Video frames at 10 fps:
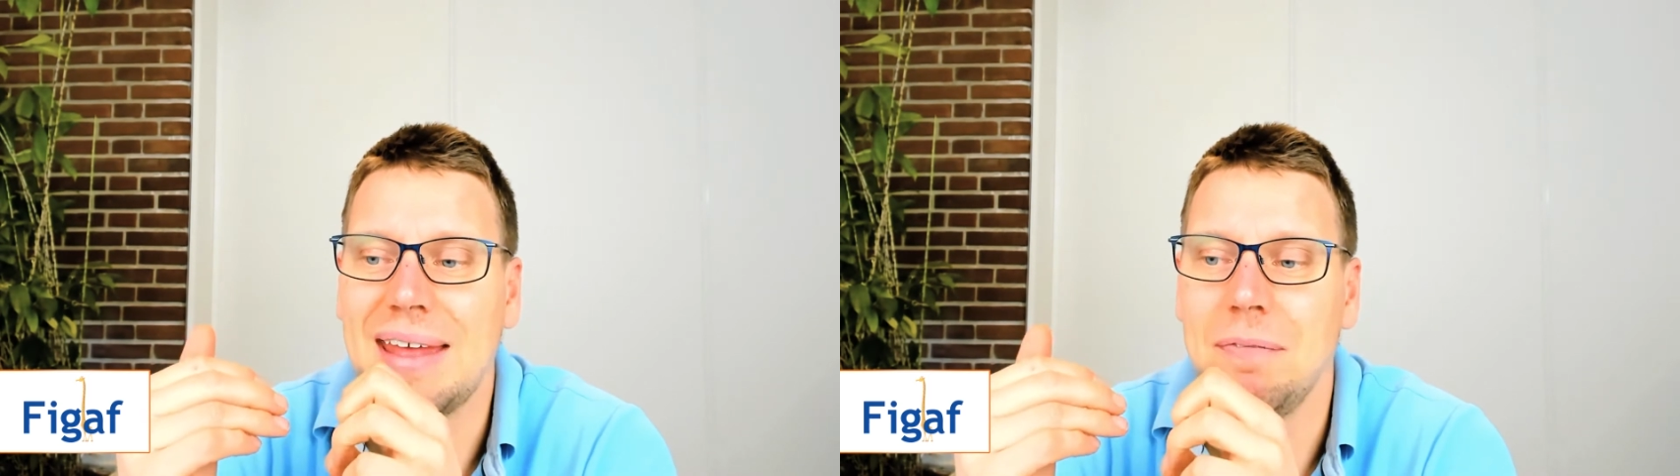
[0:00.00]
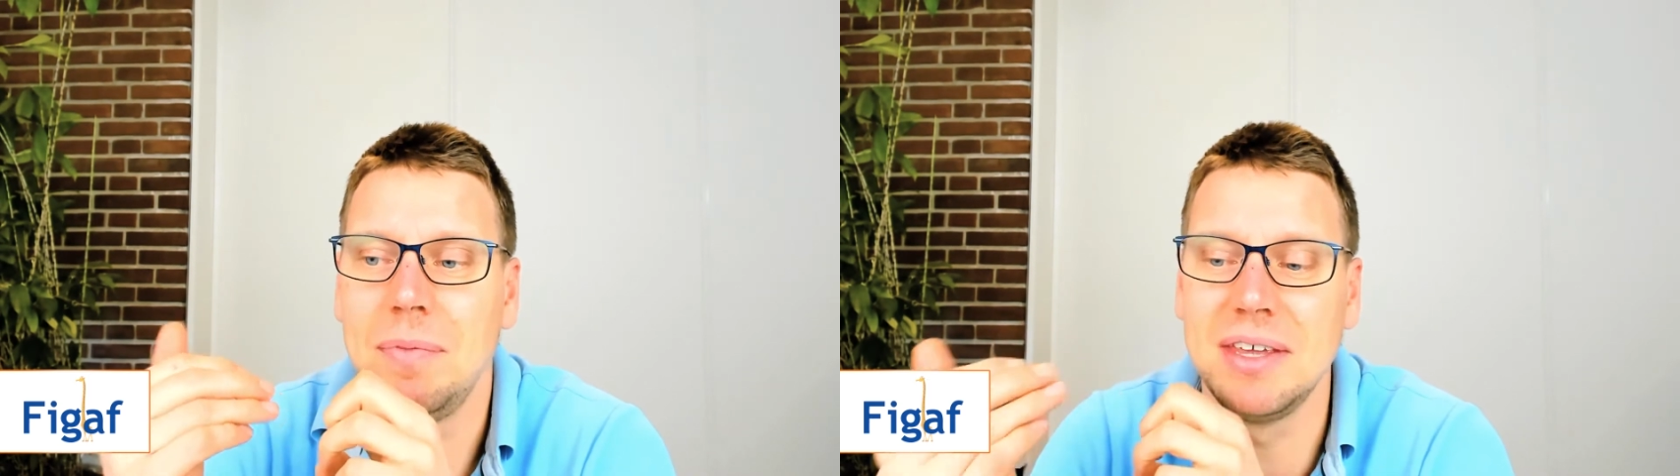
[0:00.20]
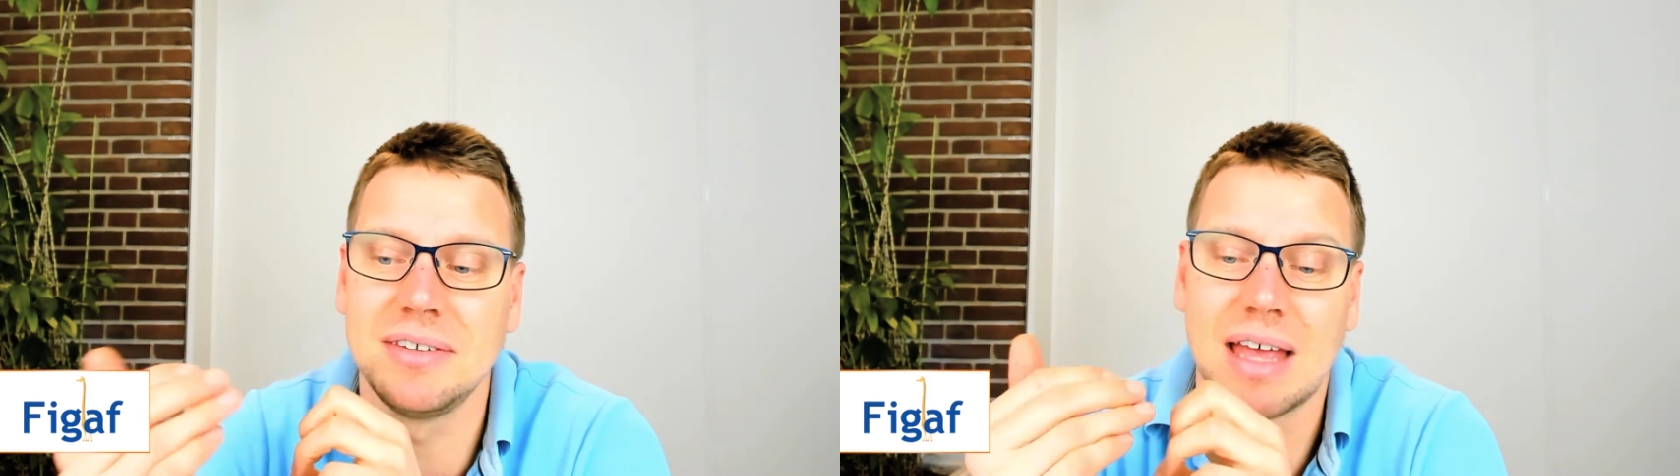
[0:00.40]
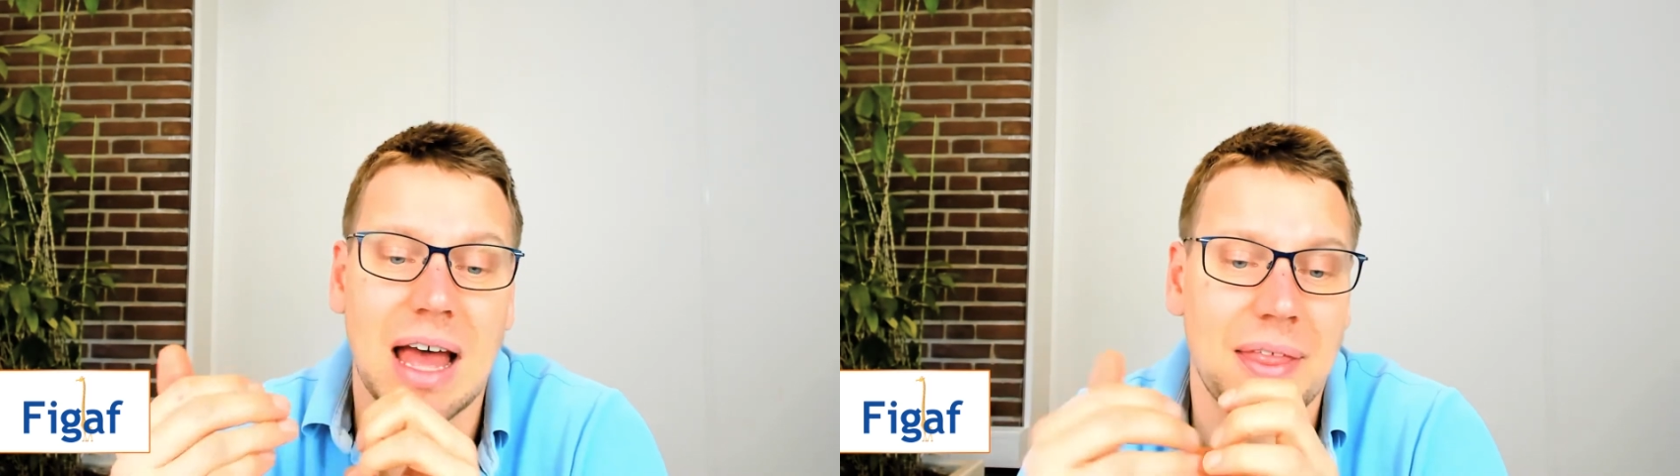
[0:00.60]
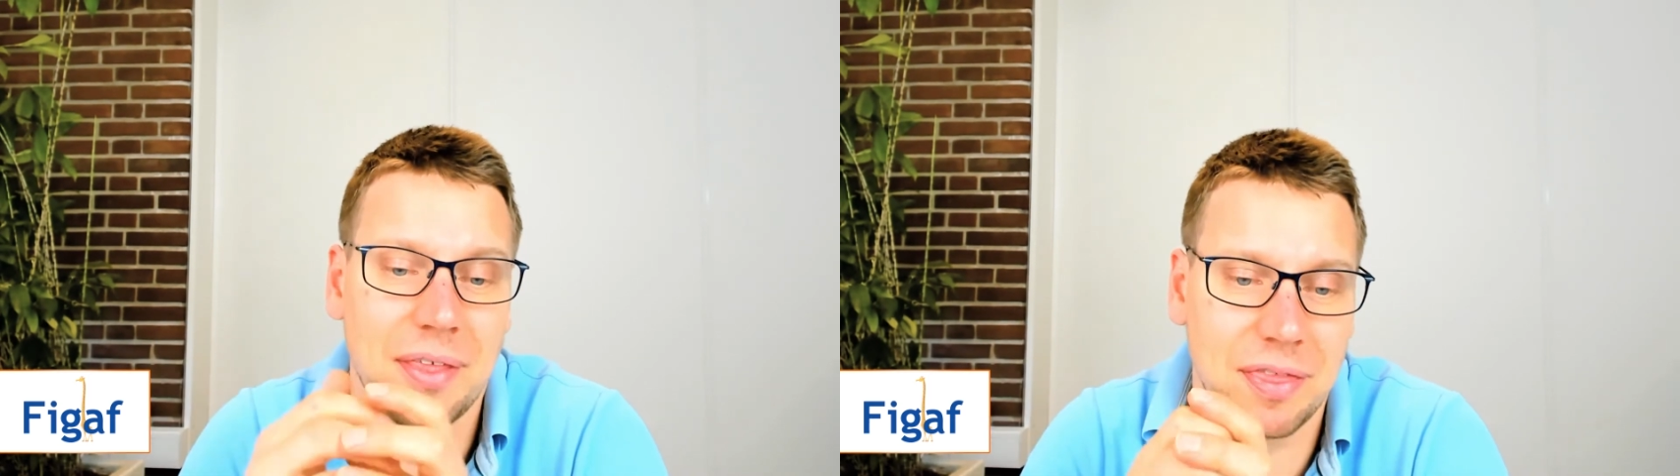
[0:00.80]
these
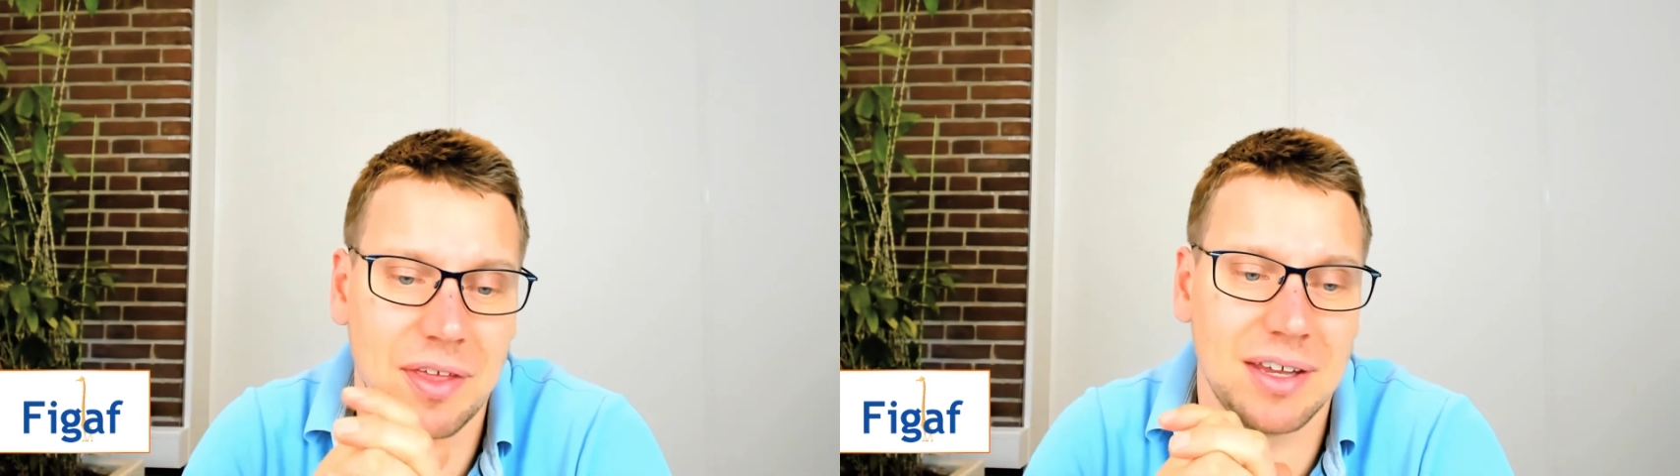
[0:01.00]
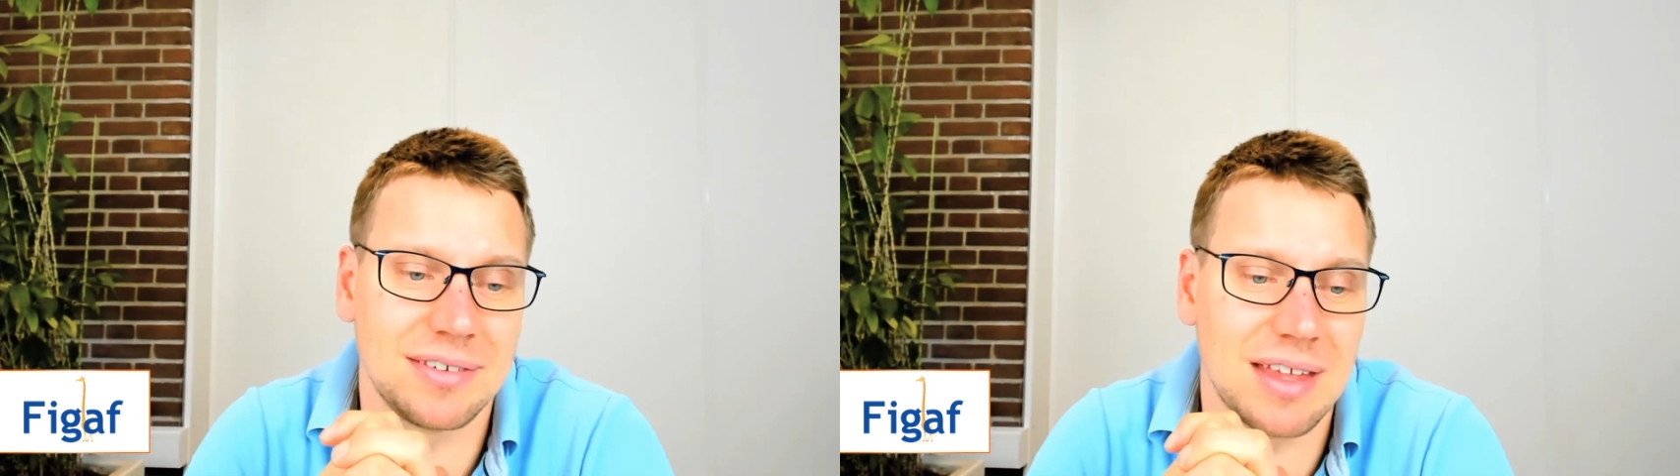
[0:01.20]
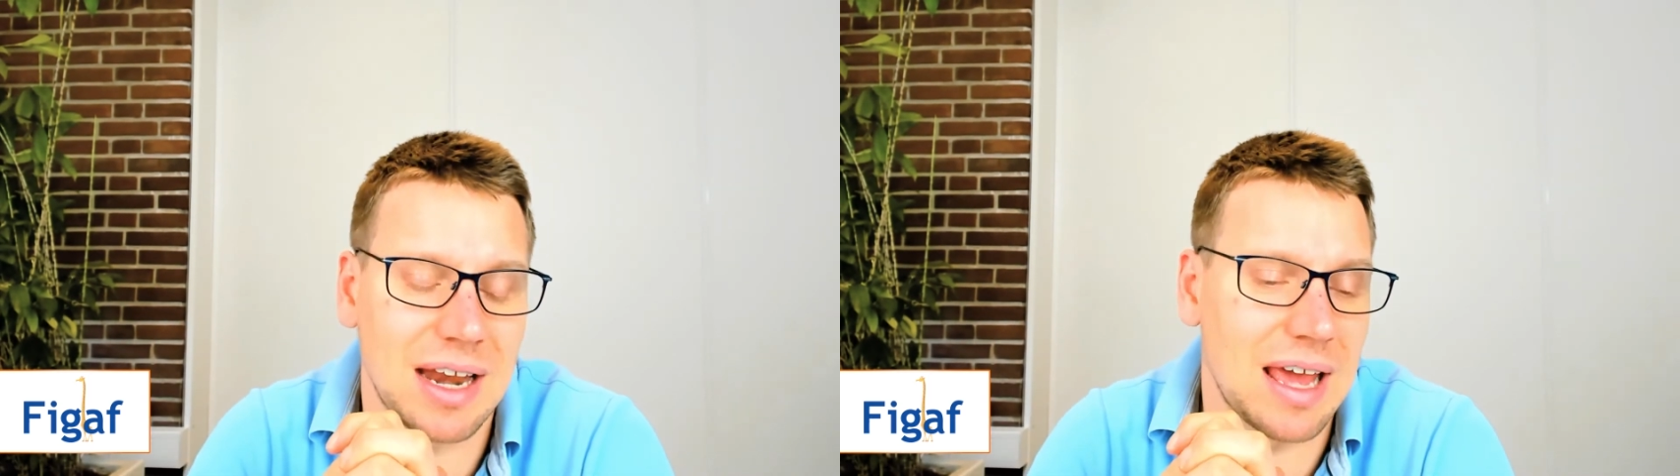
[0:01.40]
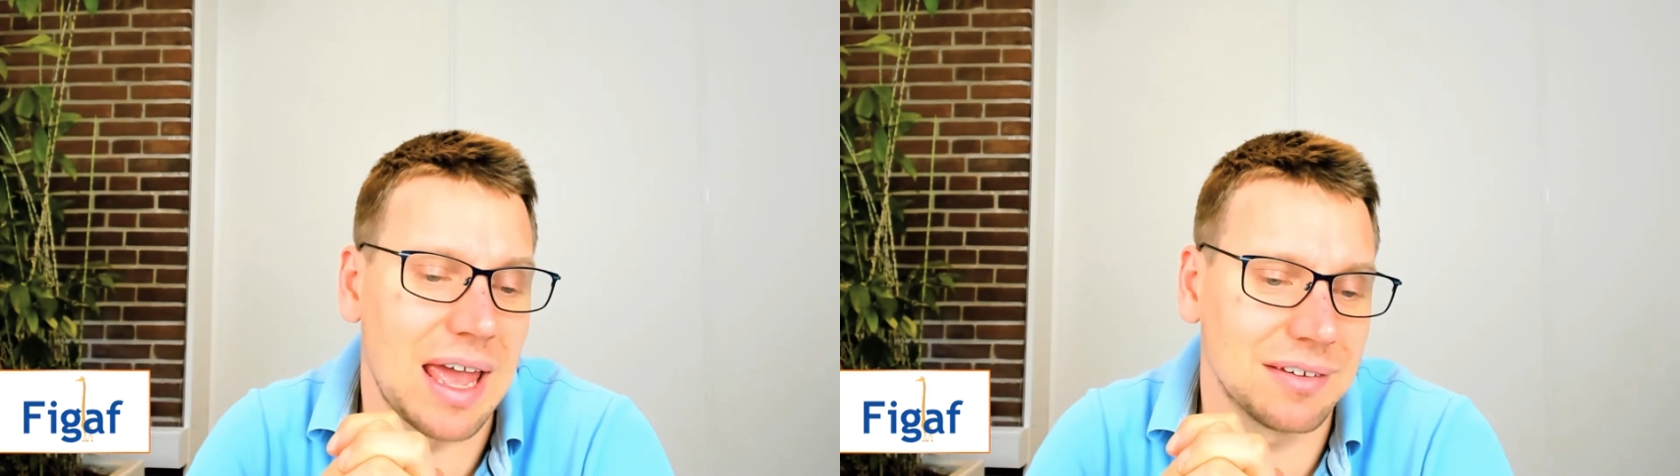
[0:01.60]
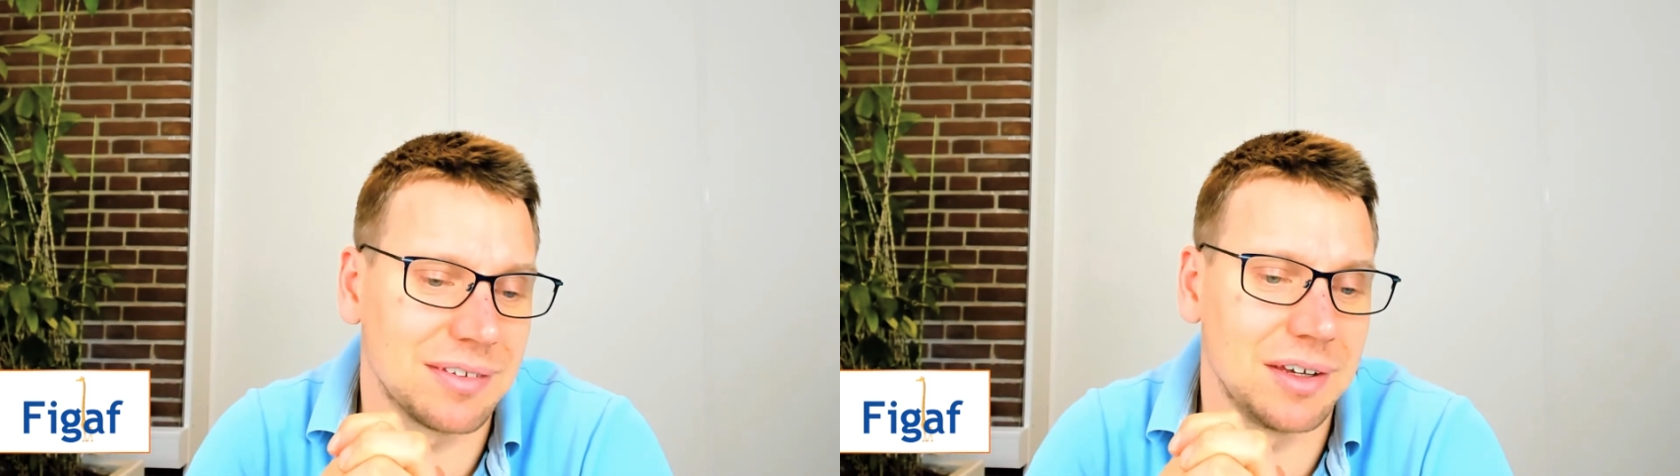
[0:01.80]
are the things that are
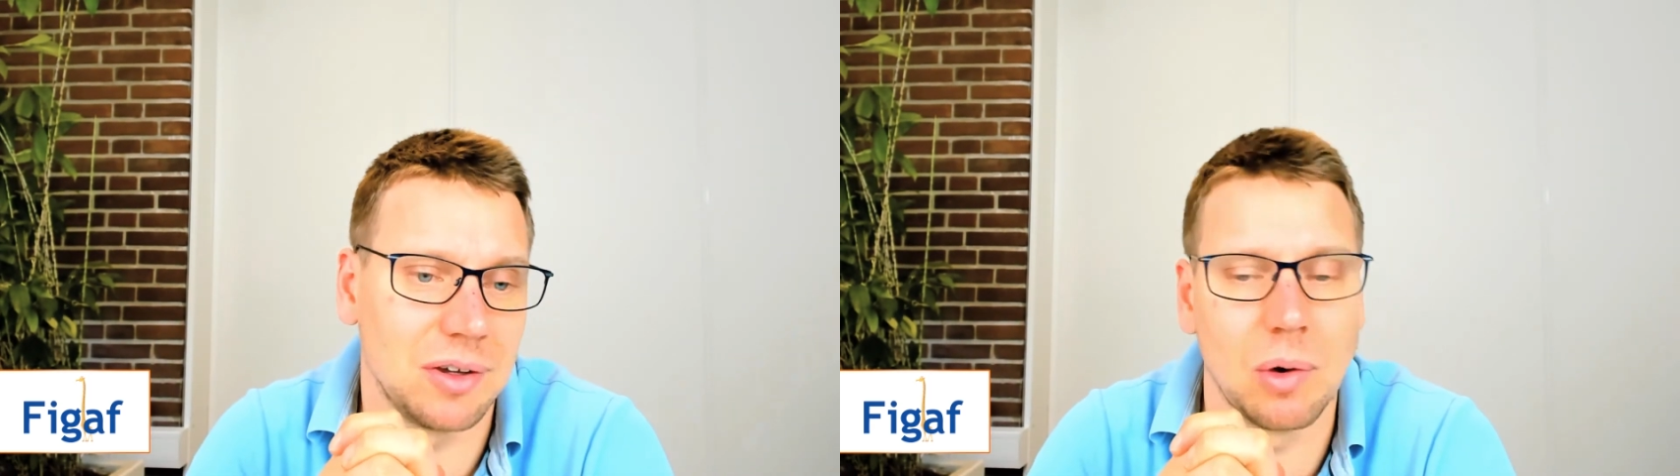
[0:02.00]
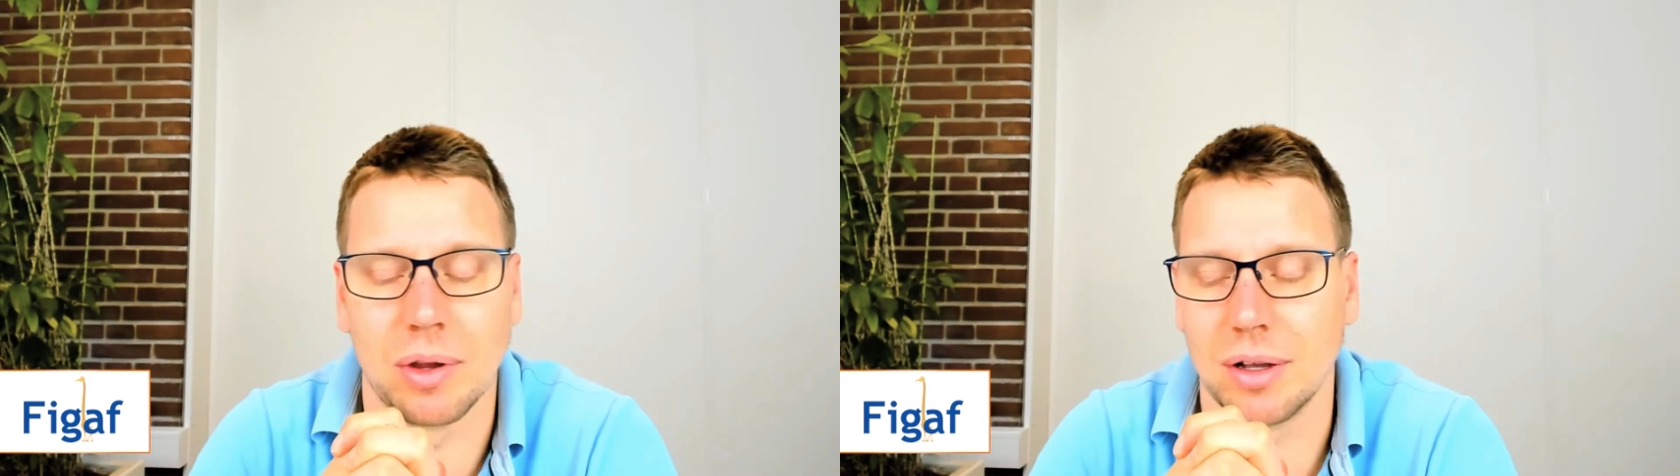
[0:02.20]
actually going